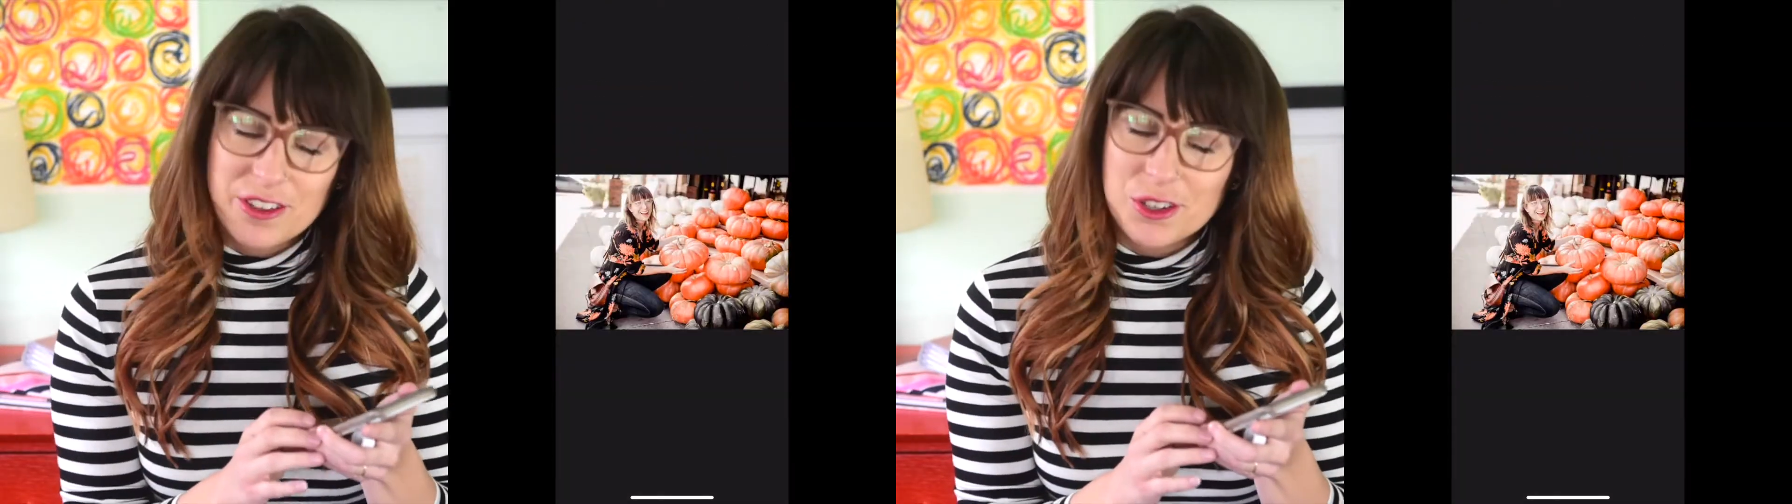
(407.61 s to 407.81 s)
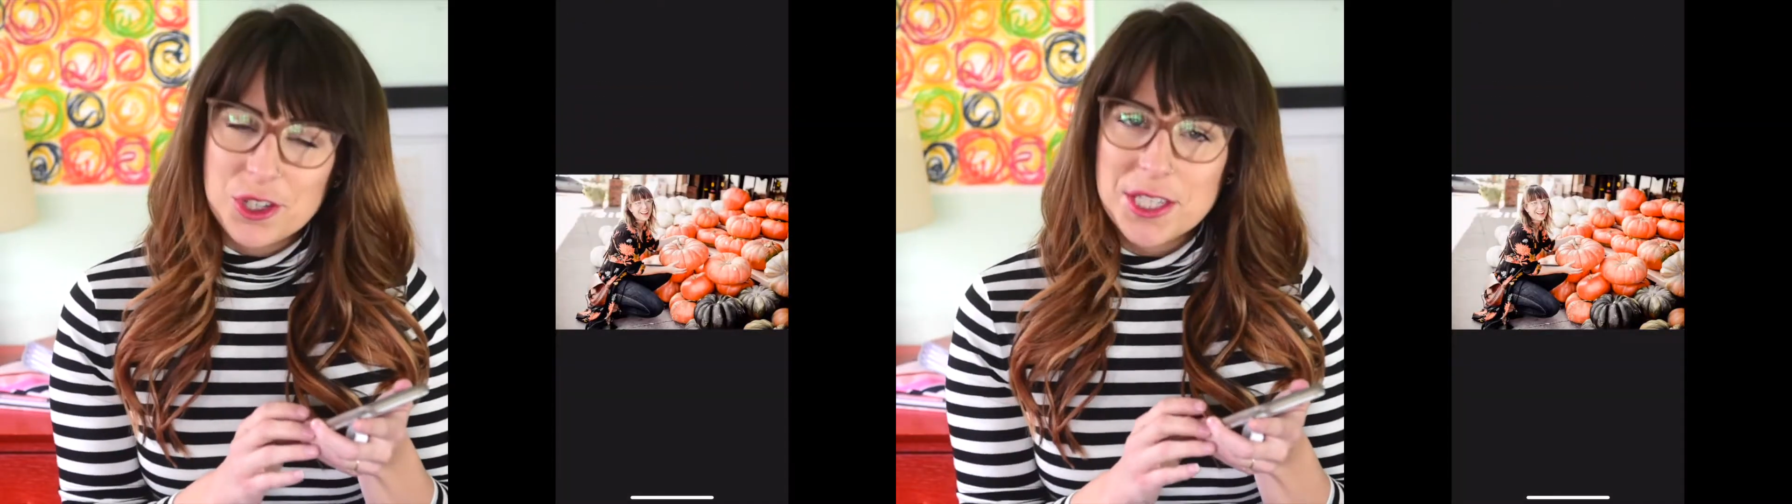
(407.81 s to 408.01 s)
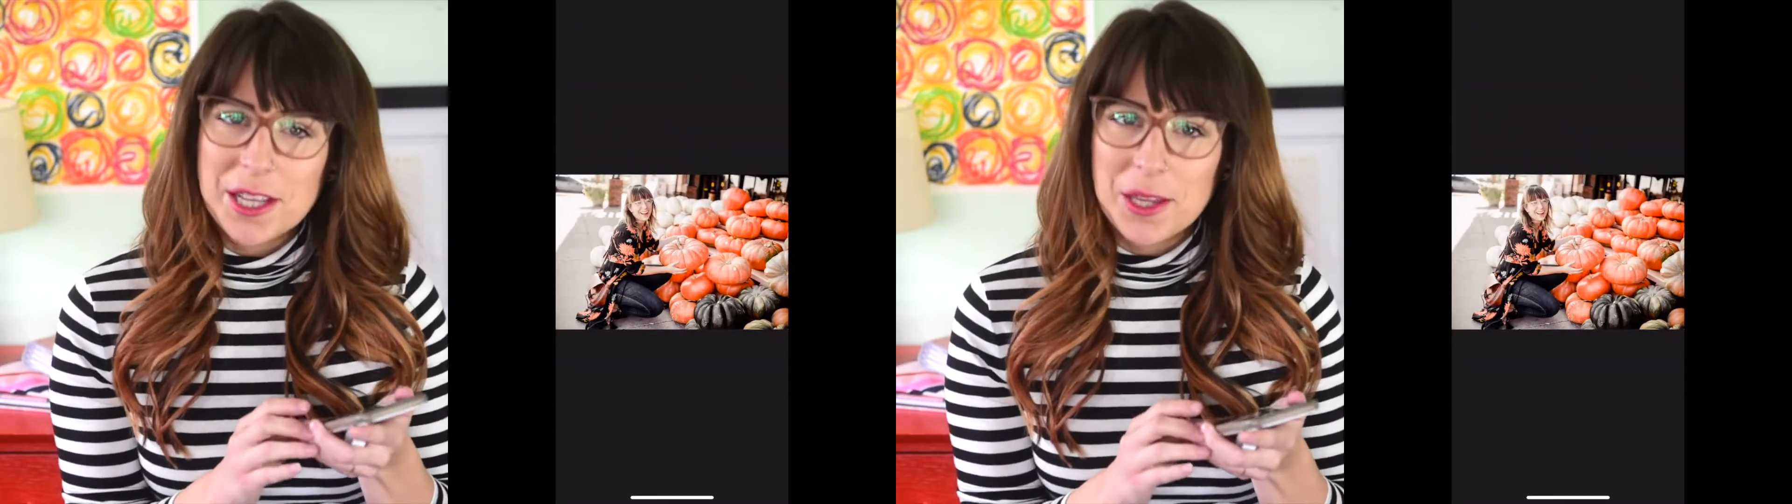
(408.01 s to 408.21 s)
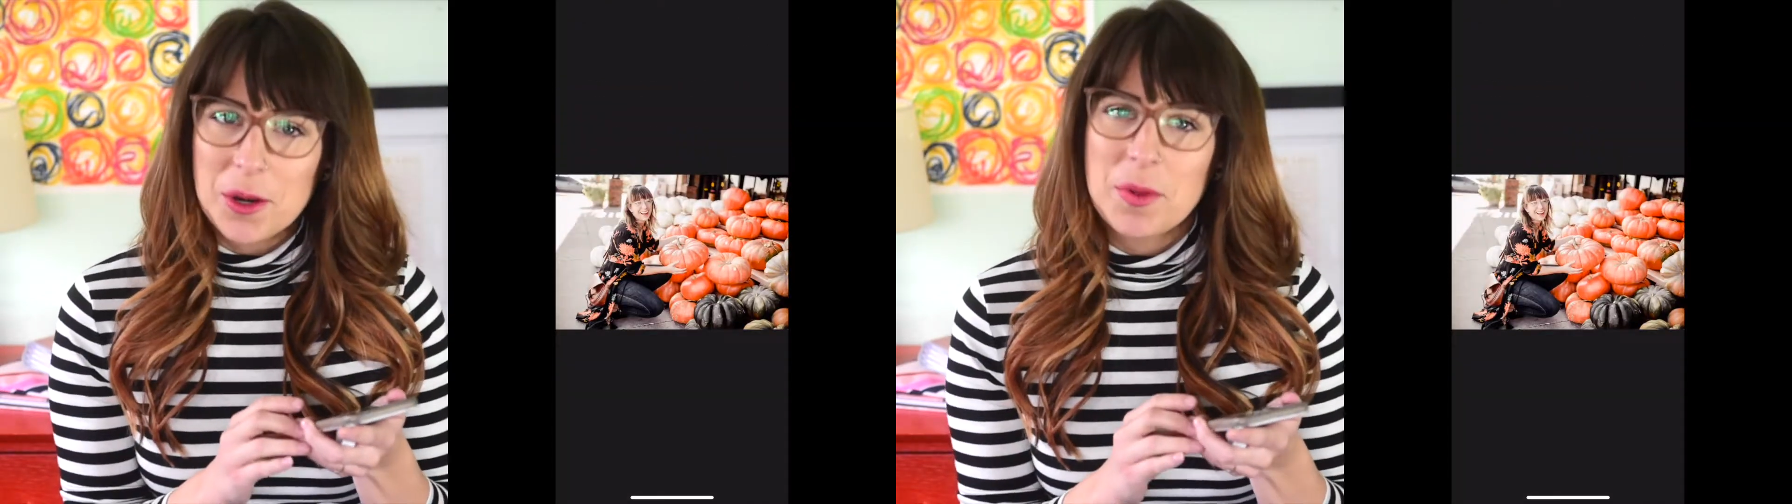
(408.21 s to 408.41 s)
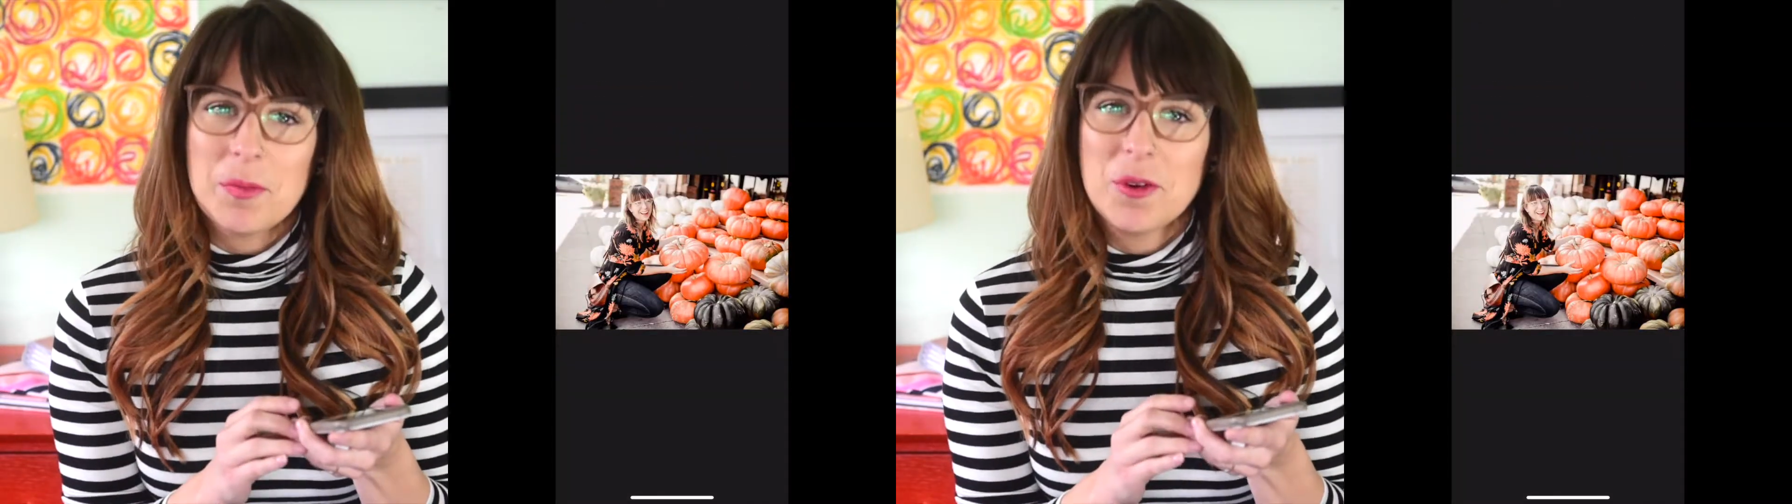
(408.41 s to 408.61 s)
feel just a
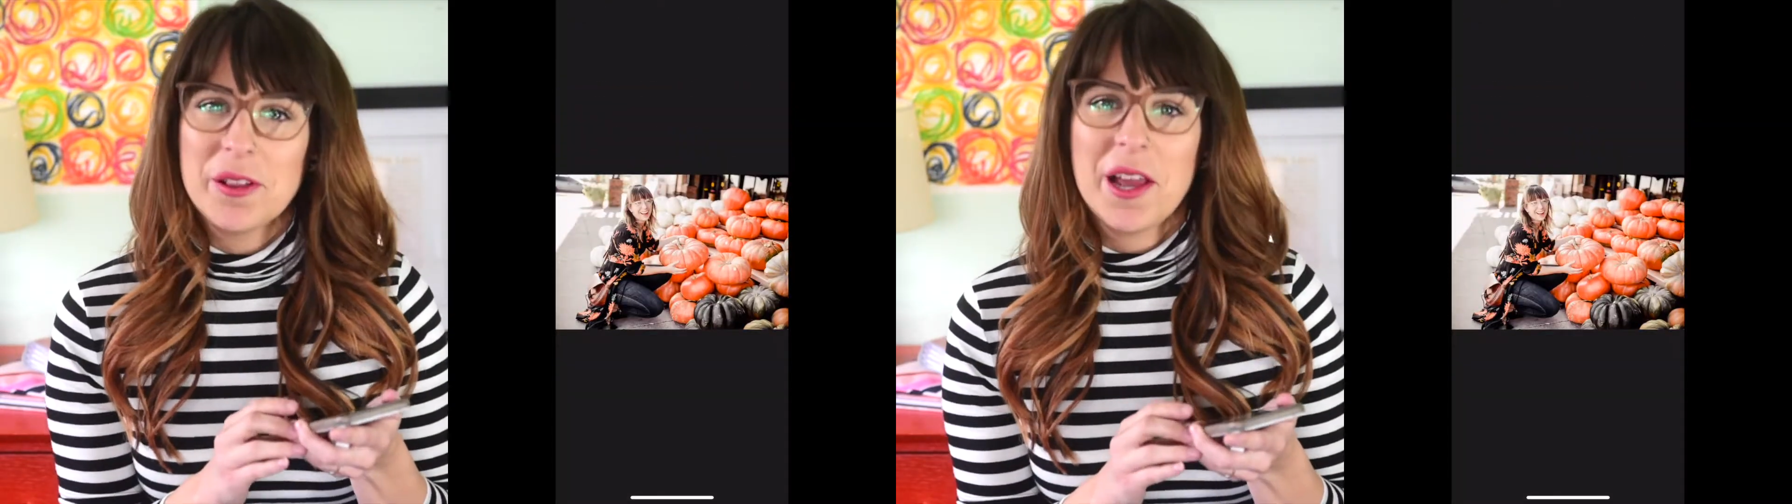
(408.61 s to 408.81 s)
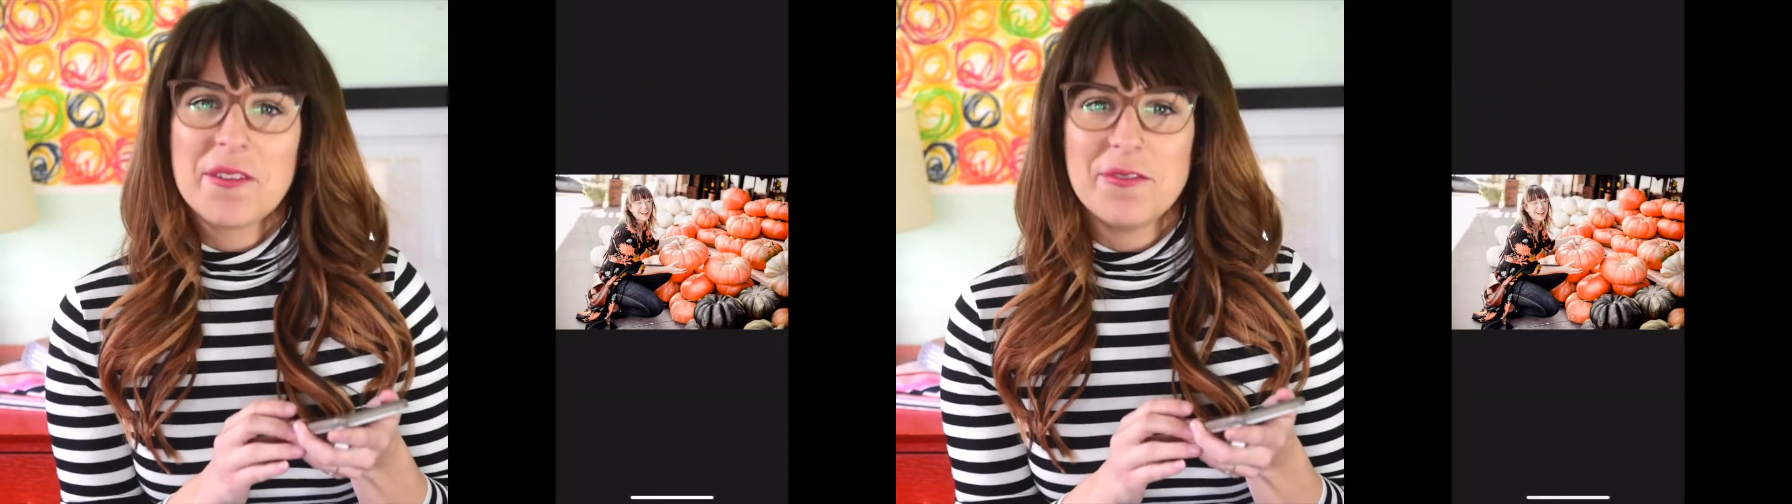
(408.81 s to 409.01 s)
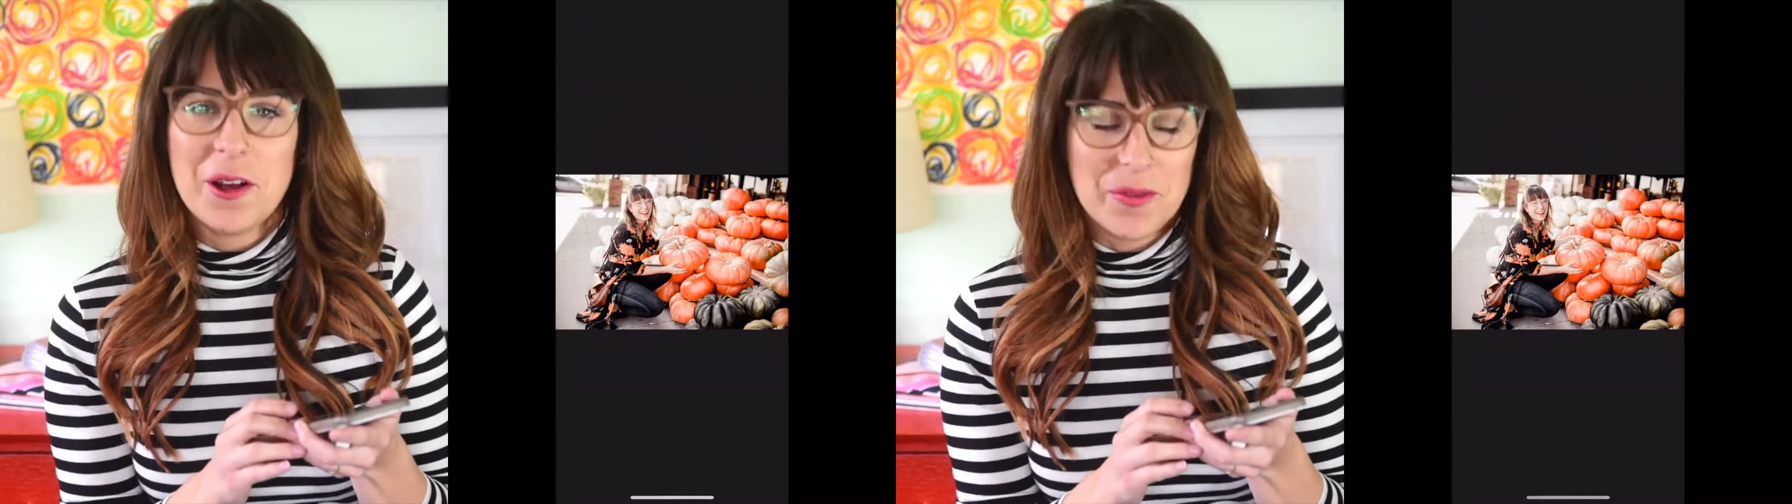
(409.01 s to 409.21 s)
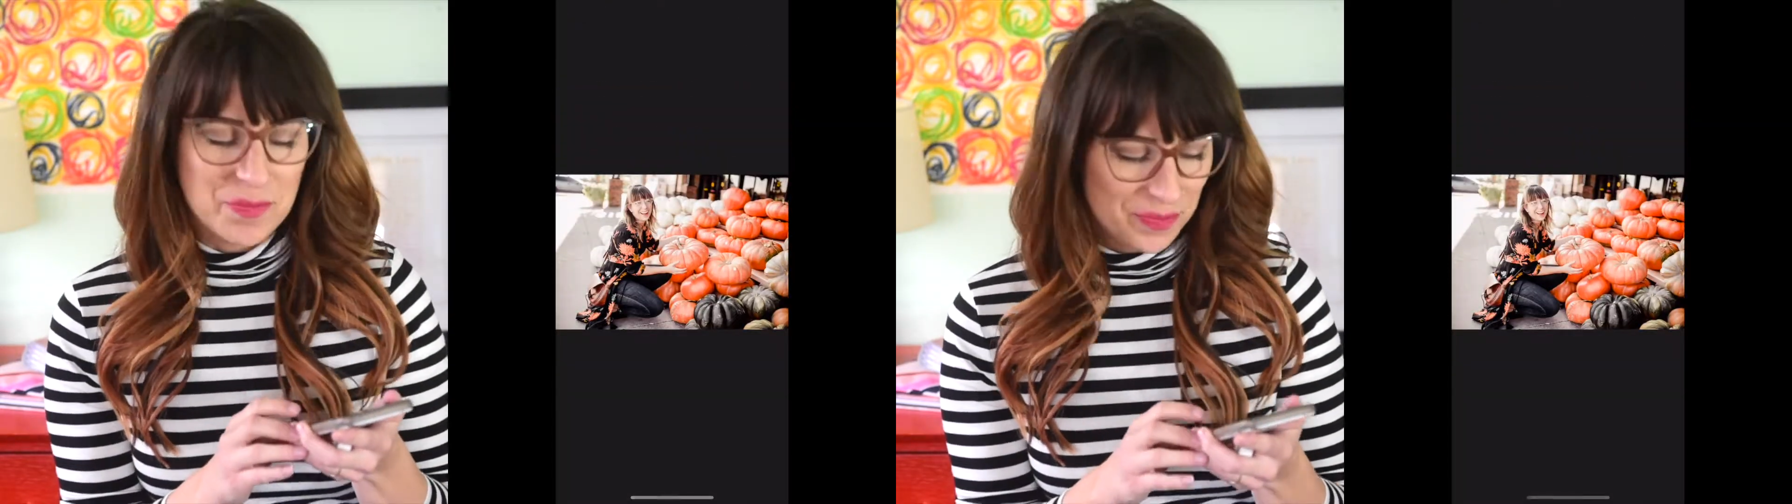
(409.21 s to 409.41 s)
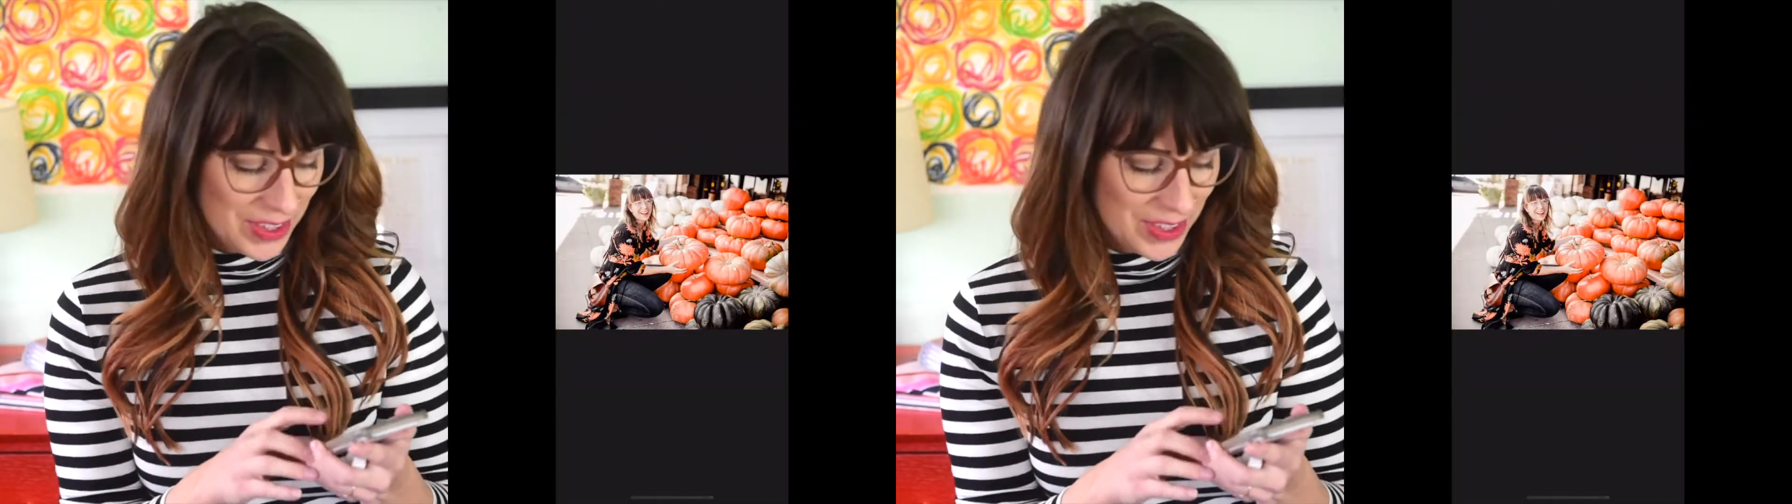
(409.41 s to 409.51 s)
little bit more like fall.